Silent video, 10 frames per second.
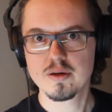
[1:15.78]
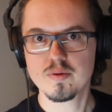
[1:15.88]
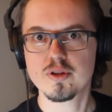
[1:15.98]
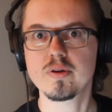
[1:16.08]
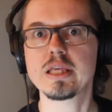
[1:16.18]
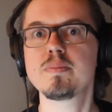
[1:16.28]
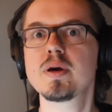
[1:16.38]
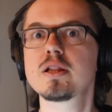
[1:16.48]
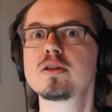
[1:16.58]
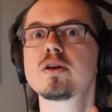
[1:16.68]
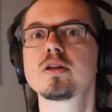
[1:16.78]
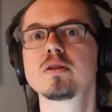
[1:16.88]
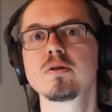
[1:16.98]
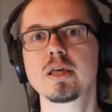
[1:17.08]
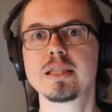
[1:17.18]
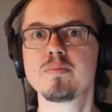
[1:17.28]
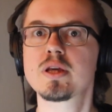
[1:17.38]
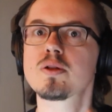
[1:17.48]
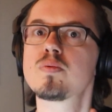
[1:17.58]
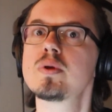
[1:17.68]
with your email and you can look at them. You
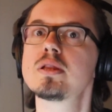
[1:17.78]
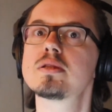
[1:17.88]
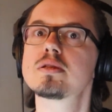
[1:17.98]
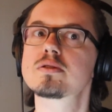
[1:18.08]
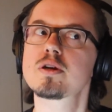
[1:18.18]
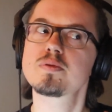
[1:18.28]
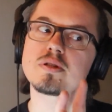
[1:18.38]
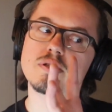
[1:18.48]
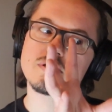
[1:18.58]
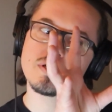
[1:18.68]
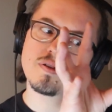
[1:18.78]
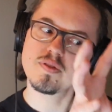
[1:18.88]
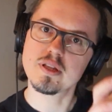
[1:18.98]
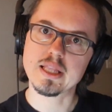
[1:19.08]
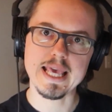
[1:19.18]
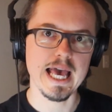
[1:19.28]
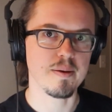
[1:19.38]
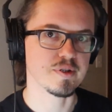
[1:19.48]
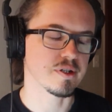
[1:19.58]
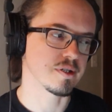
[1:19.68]
can read the description, see if it
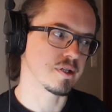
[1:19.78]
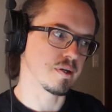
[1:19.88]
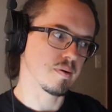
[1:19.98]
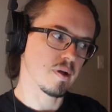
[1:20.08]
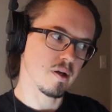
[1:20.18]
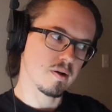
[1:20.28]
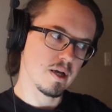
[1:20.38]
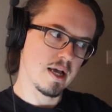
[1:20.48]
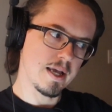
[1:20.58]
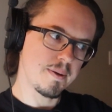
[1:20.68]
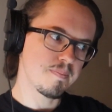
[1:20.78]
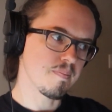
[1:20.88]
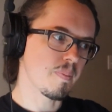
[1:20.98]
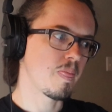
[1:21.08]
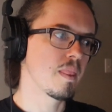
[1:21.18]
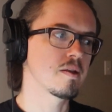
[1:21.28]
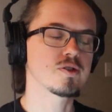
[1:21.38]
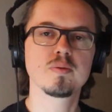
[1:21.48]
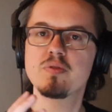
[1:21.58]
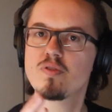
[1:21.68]
captures you, okay?
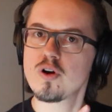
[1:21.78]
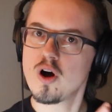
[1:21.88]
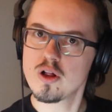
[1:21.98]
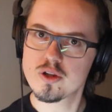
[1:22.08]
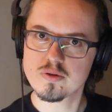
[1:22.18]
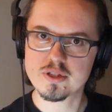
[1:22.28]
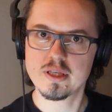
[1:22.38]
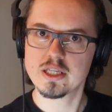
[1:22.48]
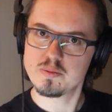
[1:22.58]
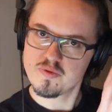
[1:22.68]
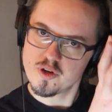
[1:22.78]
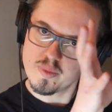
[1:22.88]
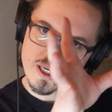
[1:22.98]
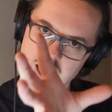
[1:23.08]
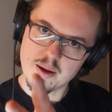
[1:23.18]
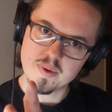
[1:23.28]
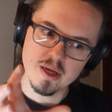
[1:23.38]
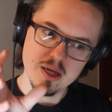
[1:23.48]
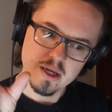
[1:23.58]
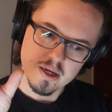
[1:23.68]
So before all those things, before you become